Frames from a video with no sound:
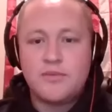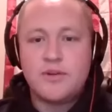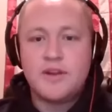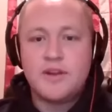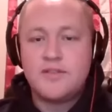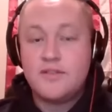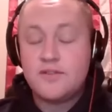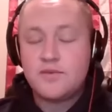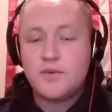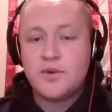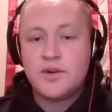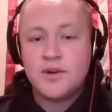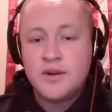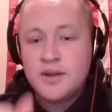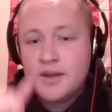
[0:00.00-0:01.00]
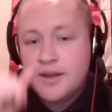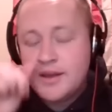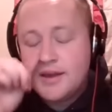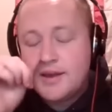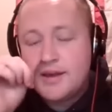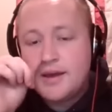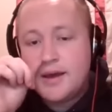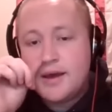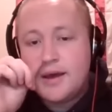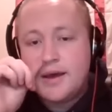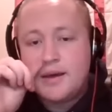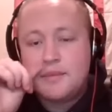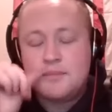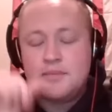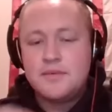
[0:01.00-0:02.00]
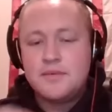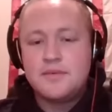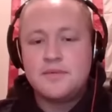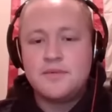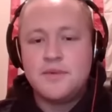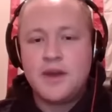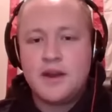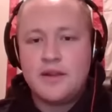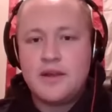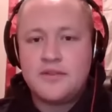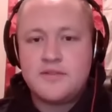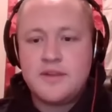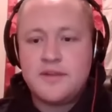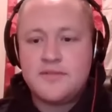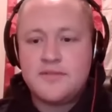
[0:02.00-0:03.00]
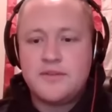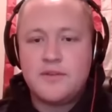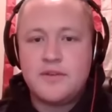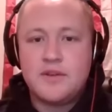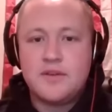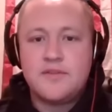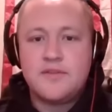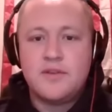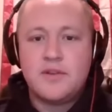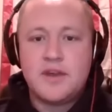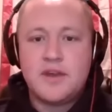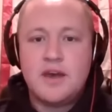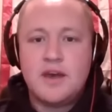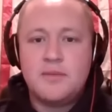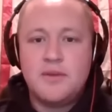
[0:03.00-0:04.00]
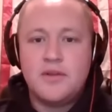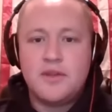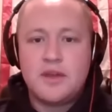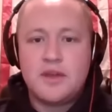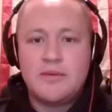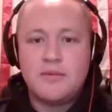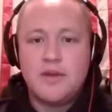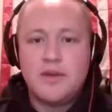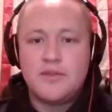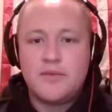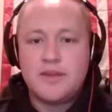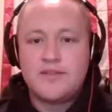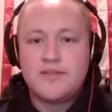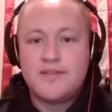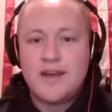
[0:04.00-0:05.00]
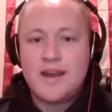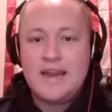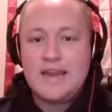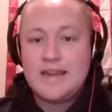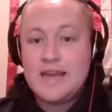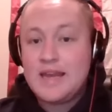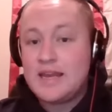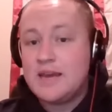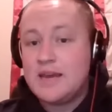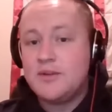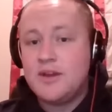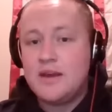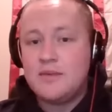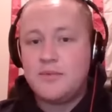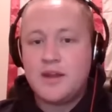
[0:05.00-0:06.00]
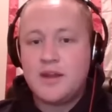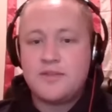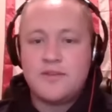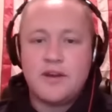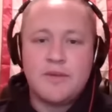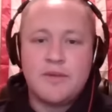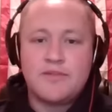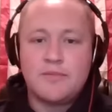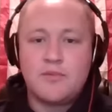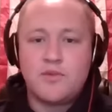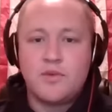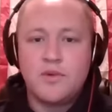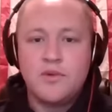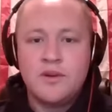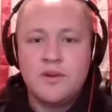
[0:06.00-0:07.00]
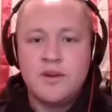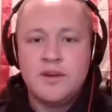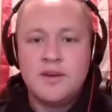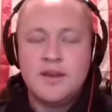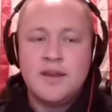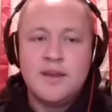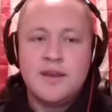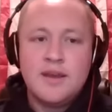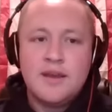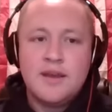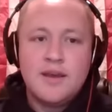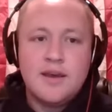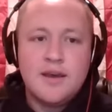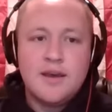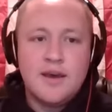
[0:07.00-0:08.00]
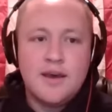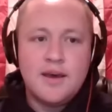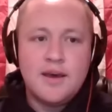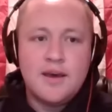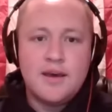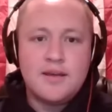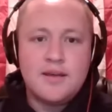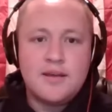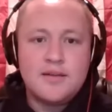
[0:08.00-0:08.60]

predictions were. We got a lot of stuff still to come here in the coming months. We got signing day coming up. We got to talk about some recruiting. I